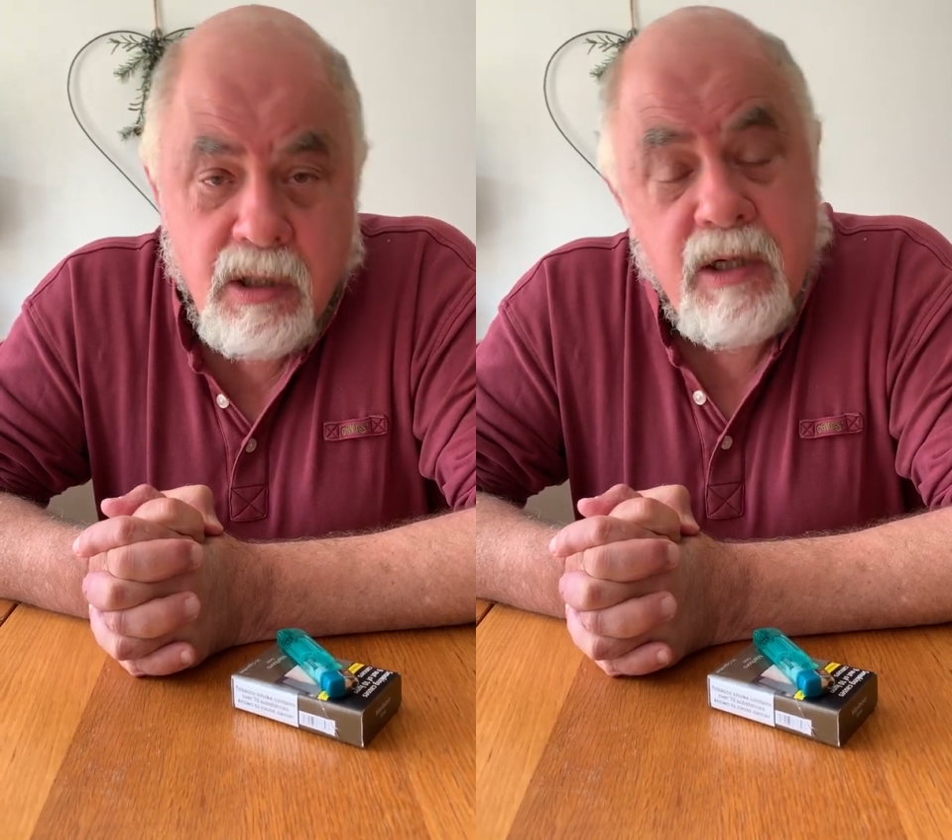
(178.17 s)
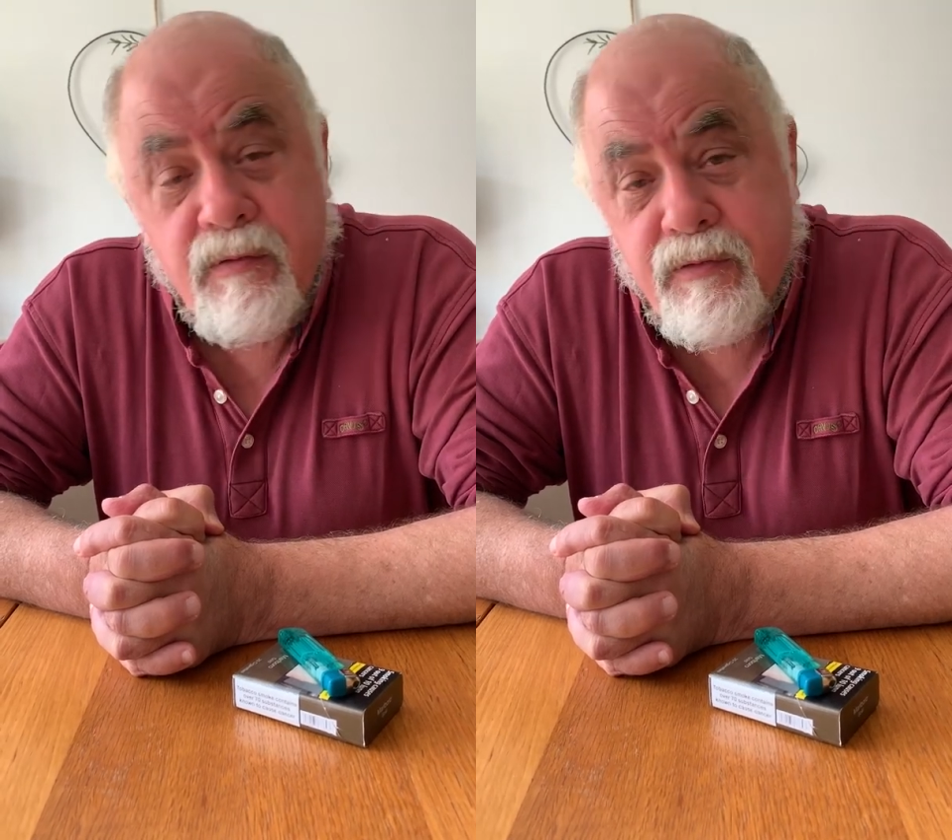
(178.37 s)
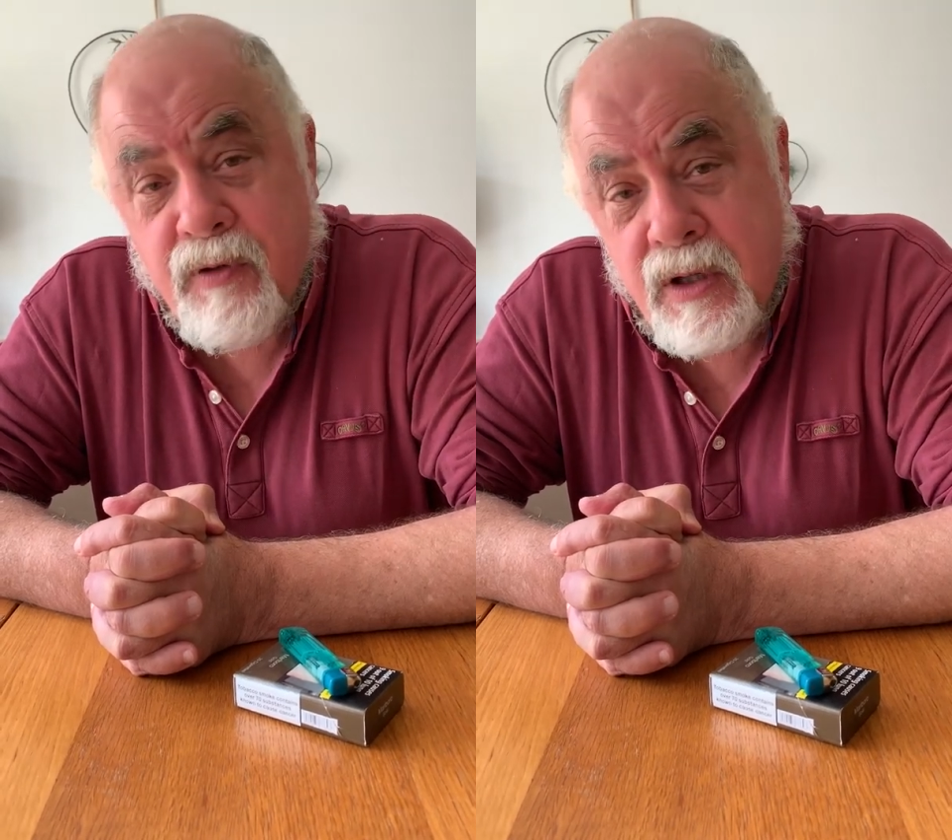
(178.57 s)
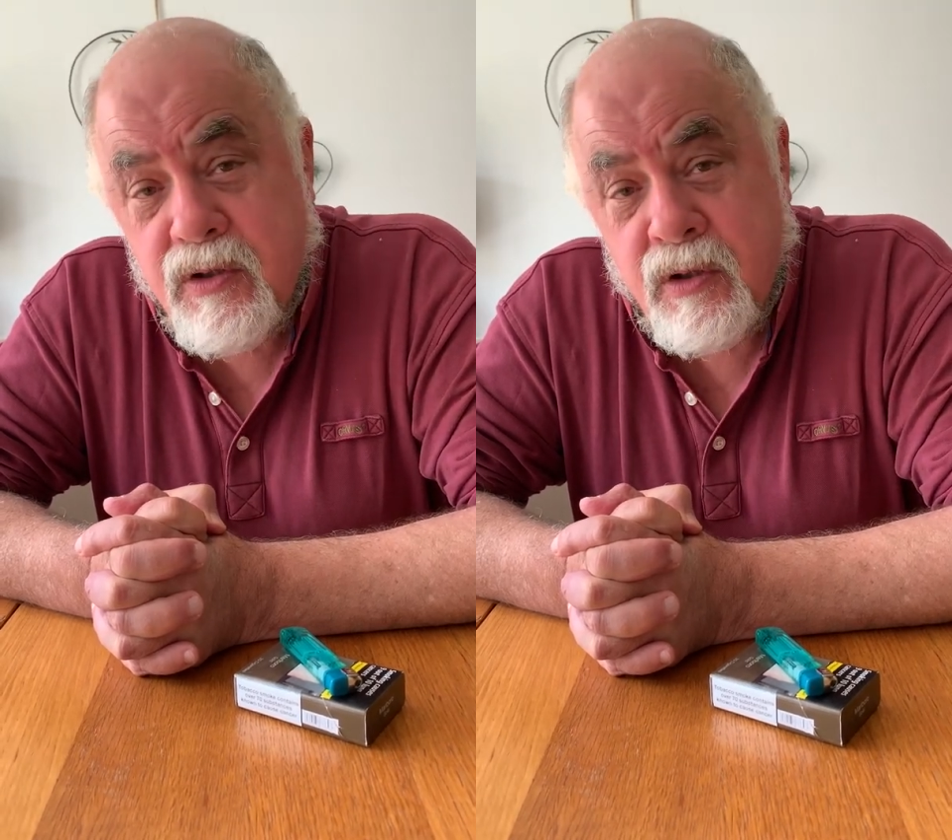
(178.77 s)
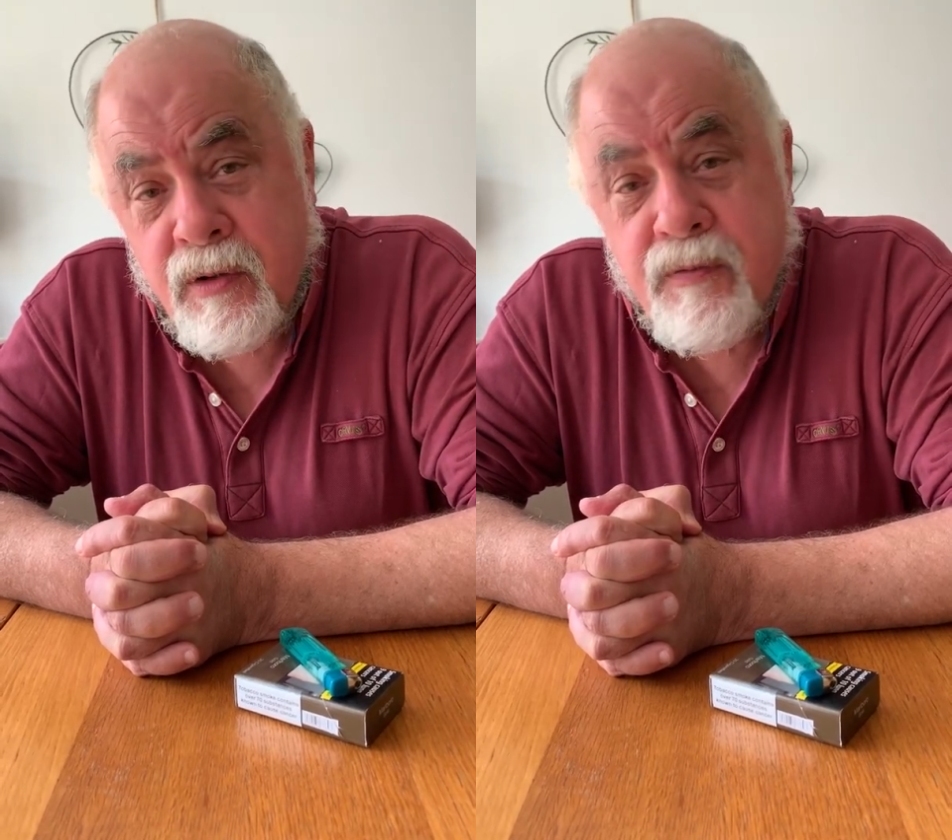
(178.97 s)
in
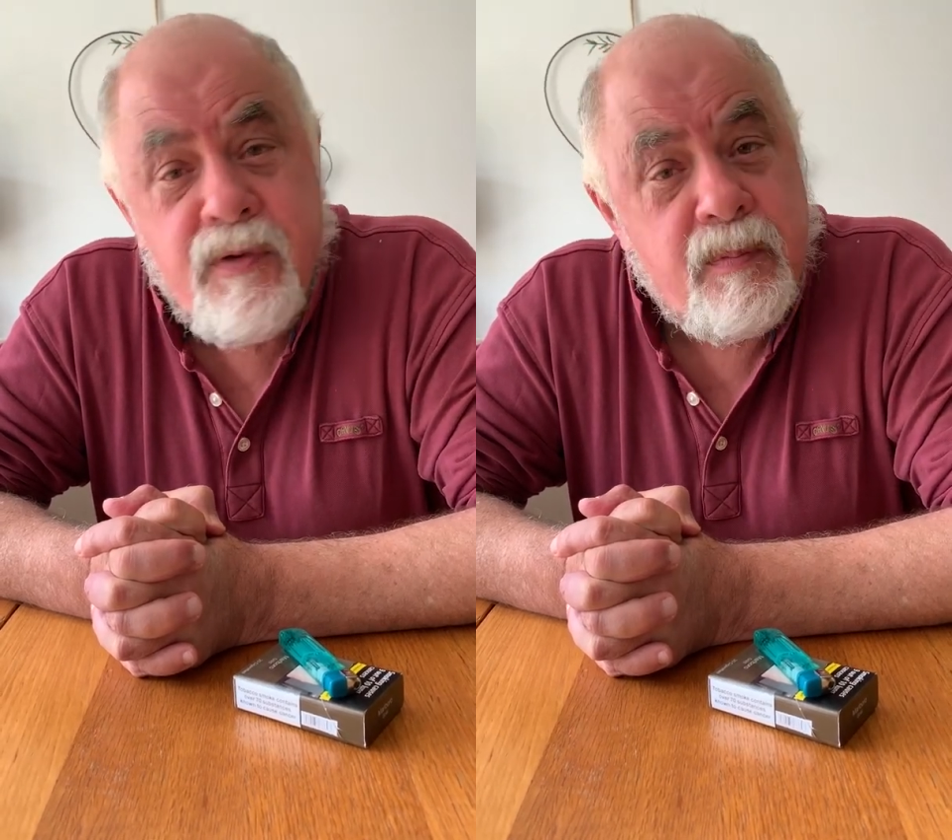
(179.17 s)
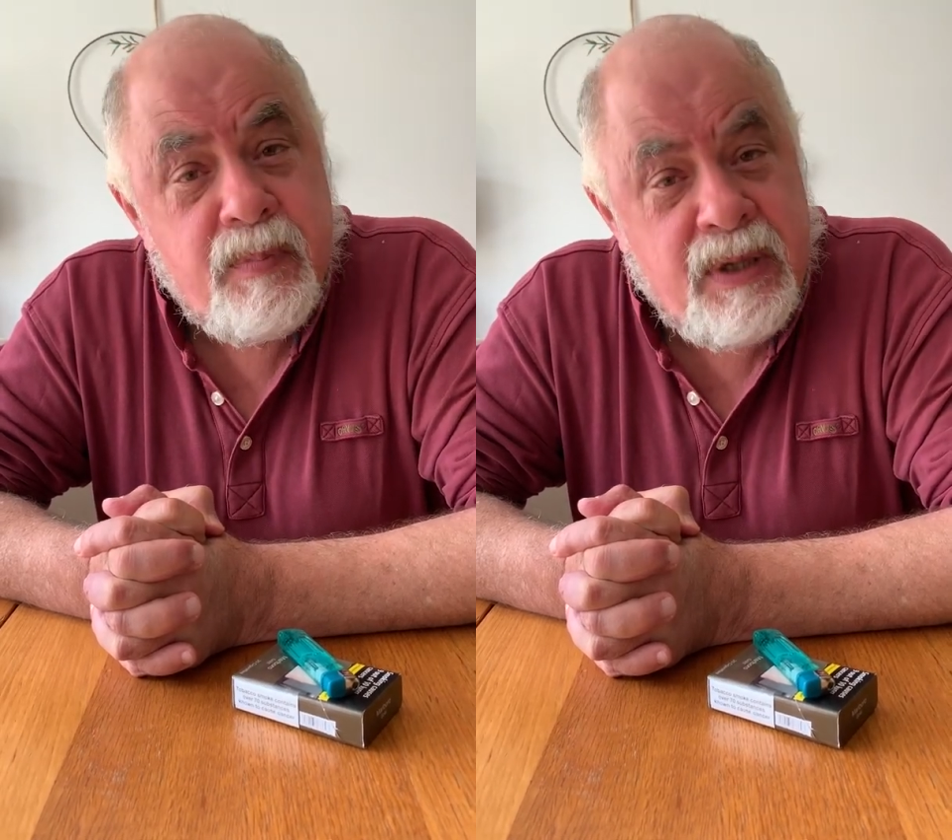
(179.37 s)
front of the